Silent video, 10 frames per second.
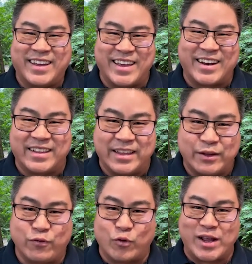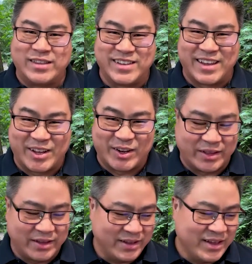Italy, Firenze,
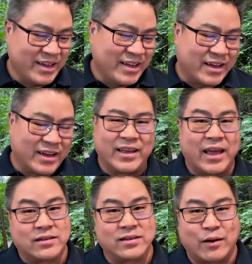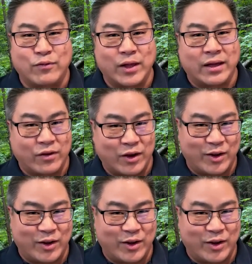Italy. Yes, tough life.